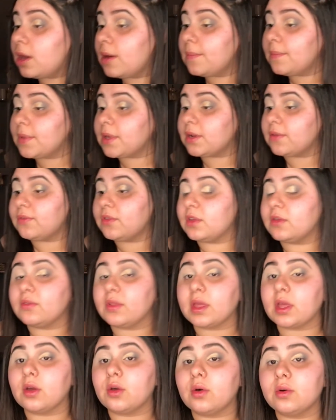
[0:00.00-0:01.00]
But if you have
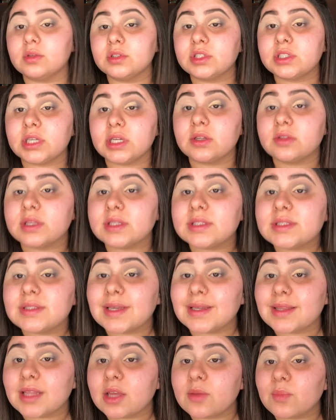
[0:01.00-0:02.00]
like a gold shadow that's
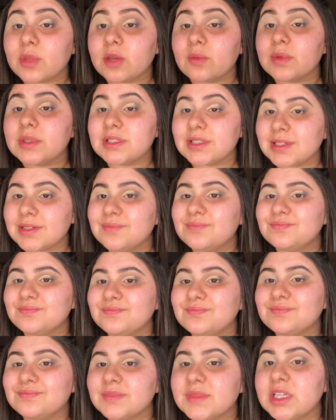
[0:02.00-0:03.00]
not that pigmented,
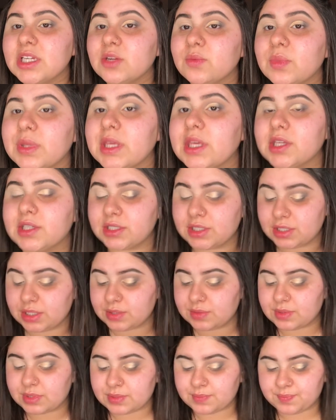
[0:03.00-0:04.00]
it'll be good to
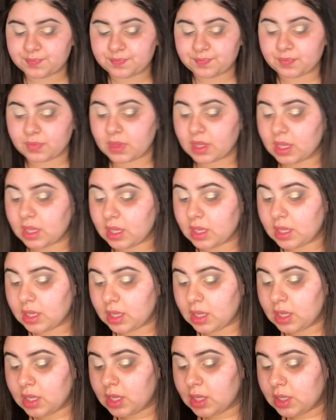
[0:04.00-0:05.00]
use.
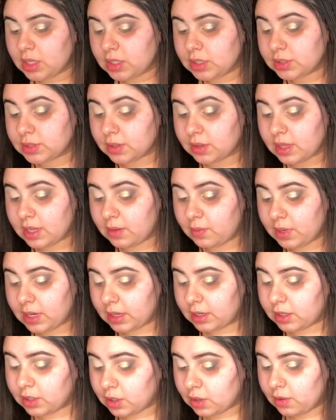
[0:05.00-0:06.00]
So then what I'm
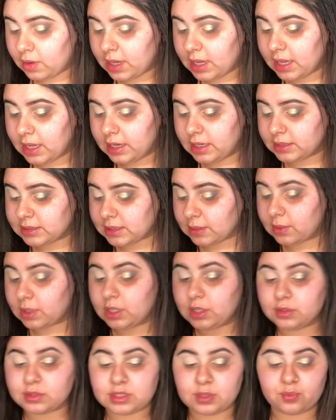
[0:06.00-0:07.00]
going to go ahead is I'm going to
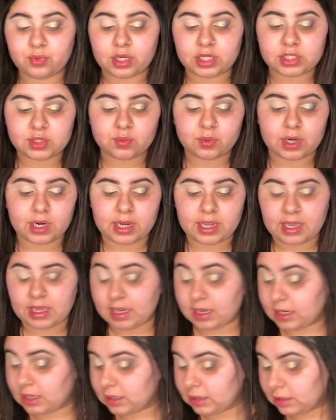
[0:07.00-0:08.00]
use the brush where I
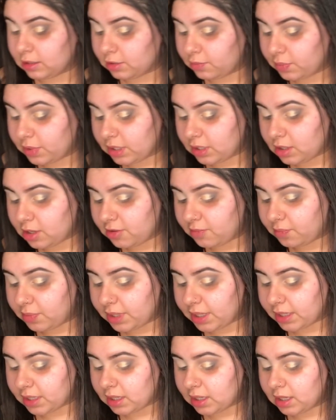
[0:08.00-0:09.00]
had a little bit of
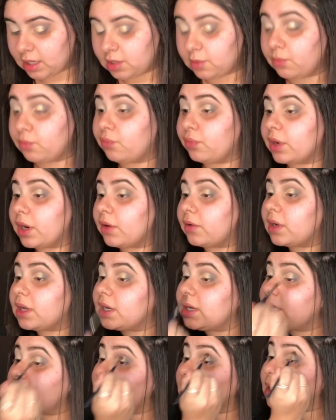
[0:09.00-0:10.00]
black and brown on
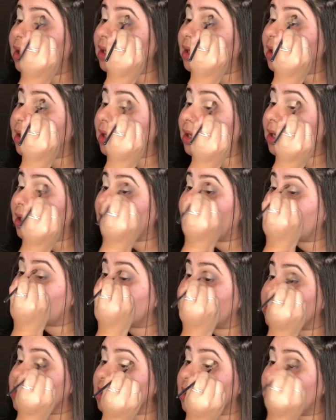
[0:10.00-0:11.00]
it, and I'm
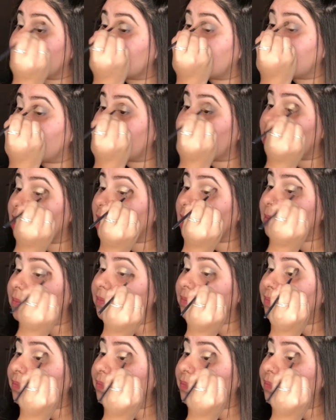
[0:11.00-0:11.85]
just going to clean it up.